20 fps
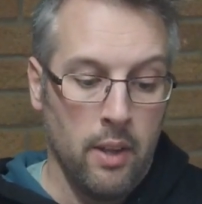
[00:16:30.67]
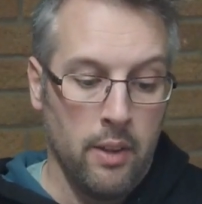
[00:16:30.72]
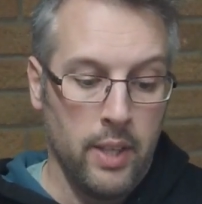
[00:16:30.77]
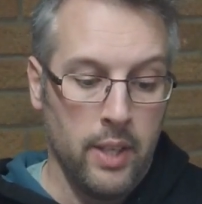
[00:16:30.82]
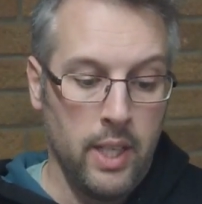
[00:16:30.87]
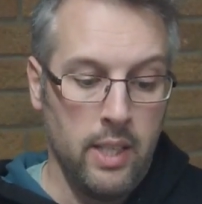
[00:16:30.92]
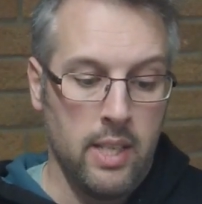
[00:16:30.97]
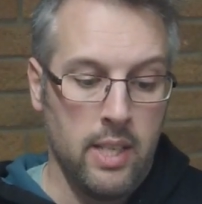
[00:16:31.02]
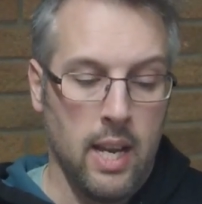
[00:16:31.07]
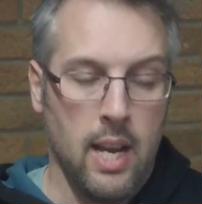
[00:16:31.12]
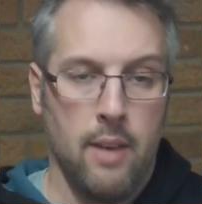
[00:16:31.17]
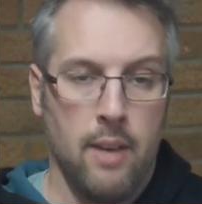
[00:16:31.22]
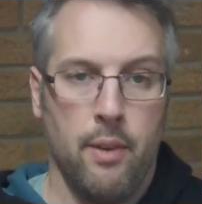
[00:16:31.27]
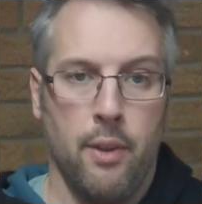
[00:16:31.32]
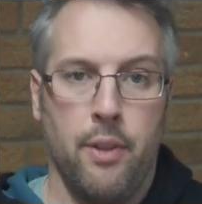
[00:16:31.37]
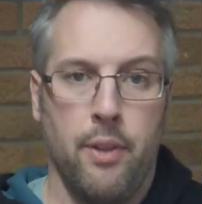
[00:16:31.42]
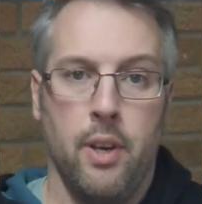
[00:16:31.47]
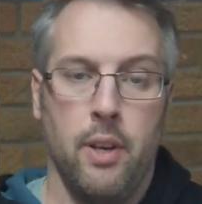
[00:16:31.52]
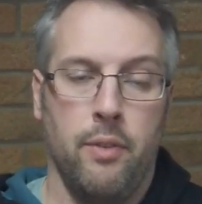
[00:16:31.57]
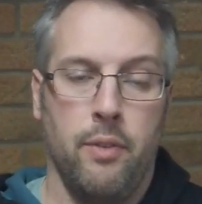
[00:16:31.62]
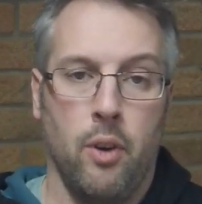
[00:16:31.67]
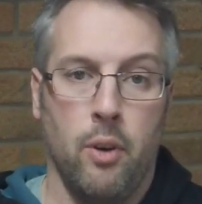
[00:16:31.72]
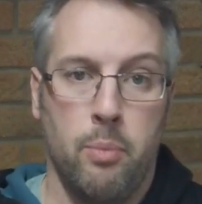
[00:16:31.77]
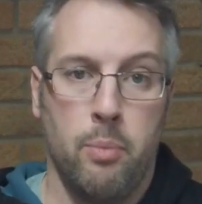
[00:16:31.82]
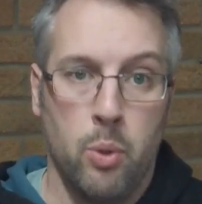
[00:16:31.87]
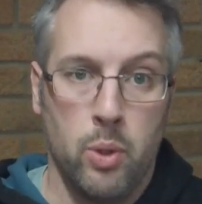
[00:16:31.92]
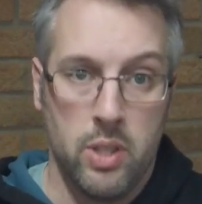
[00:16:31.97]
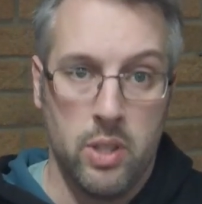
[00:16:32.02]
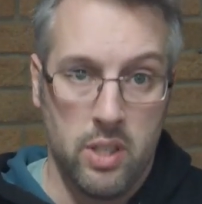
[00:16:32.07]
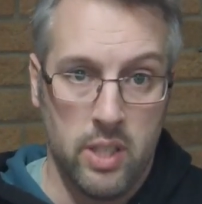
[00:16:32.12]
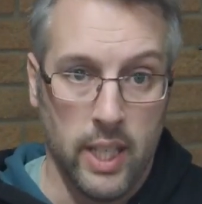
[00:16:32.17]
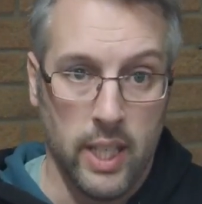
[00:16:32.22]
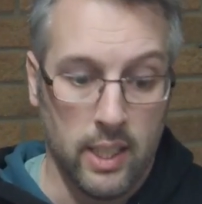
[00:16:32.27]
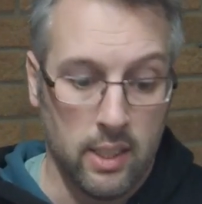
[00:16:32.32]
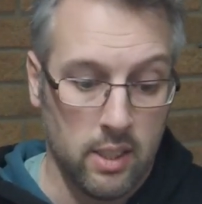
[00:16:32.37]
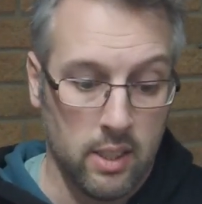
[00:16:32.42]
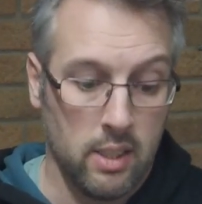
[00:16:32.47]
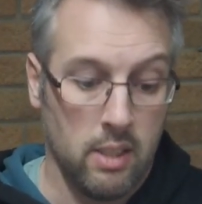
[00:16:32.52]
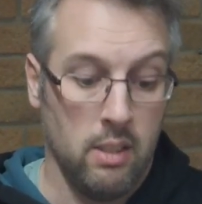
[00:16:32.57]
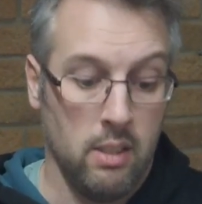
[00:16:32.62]
these have a
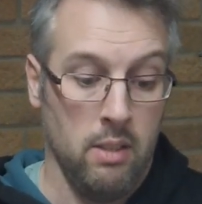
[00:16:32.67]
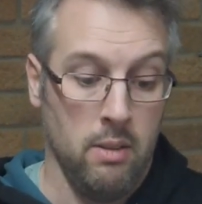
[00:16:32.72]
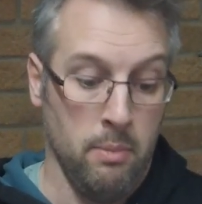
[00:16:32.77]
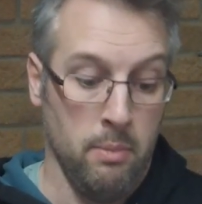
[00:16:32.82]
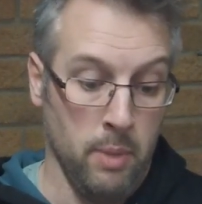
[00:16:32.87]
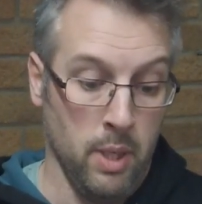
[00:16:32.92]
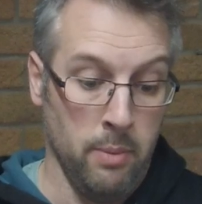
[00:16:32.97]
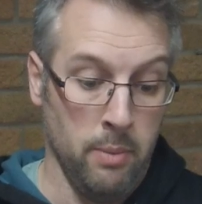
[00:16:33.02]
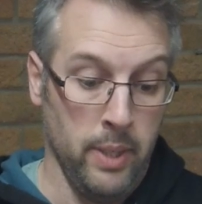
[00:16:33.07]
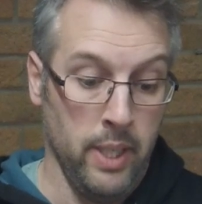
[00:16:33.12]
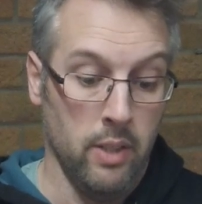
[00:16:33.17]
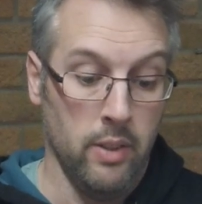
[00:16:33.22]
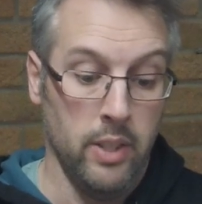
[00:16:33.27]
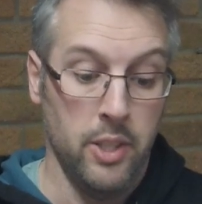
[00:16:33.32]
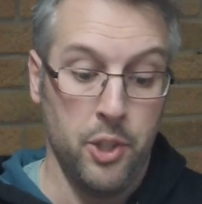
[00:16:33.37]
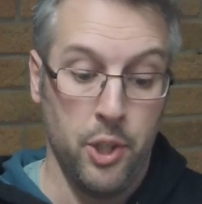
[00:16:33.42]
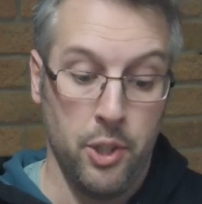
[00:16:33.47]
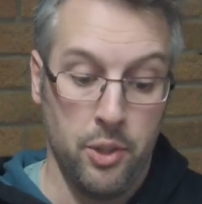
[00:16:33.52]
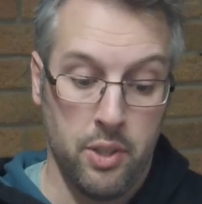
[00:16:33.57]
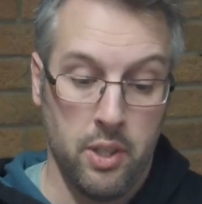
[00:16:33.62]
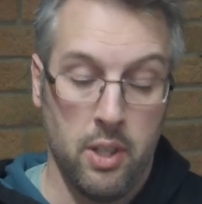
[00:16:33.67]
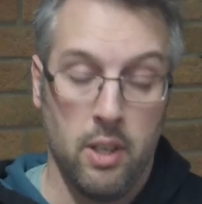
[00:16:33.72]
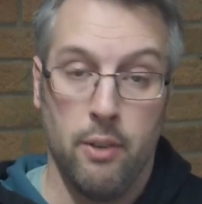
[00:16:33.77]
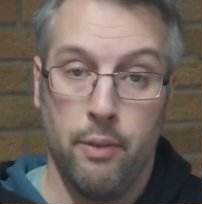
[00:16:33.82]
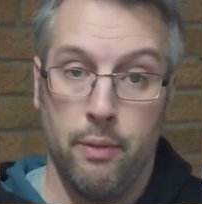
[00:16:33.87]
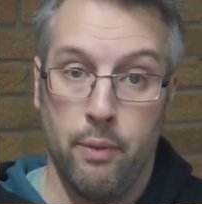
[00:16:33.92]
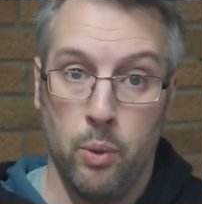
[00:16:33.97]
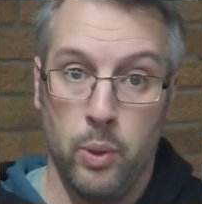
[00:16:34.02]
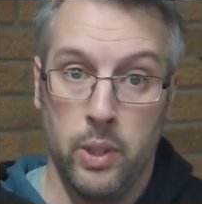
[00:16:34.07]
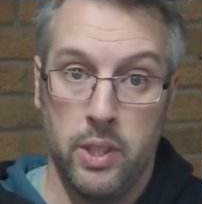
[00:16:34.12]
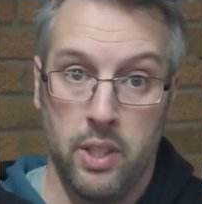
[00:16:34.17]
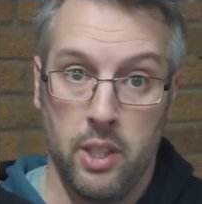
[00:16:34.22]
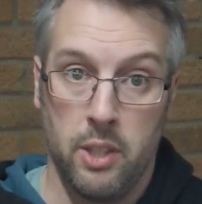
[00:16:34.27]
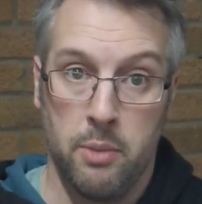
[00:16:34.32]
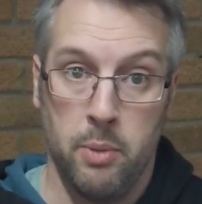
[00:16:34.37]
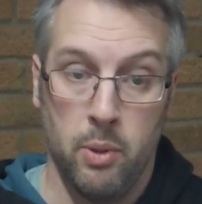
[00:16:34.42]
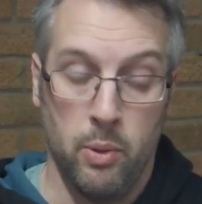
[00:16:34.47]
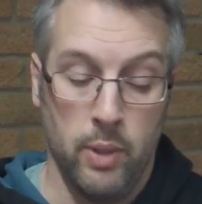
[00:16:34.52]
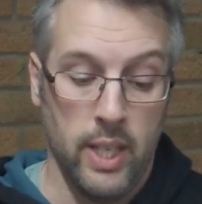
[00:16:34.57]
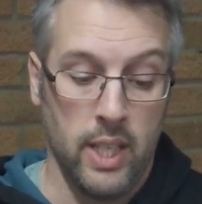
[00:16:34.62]
35.6mm inducer,
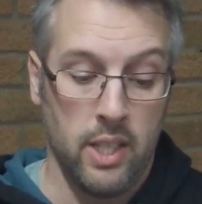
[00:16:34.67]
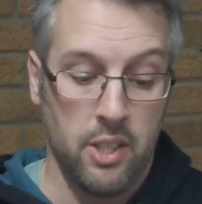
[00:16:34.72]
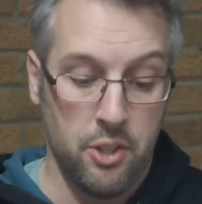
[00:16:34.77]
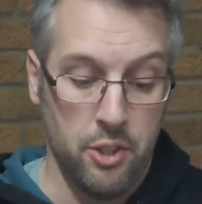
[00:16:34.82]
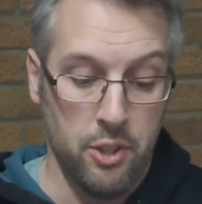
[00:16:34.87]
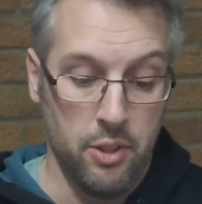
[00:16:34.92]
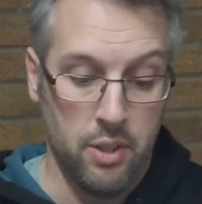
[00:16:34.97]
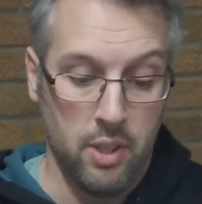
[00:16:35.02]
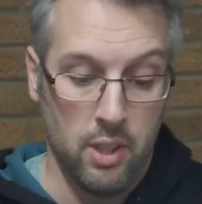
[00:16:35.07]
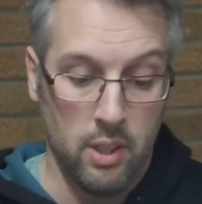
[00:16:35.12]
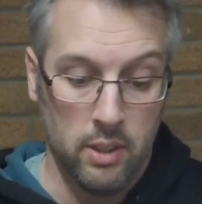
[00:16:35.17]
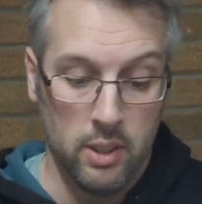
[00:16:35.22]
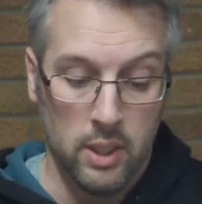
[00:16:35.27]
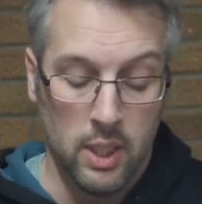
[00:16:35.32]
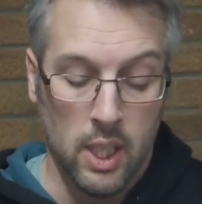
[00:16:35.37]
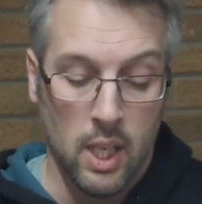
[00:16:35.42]
46mm exducer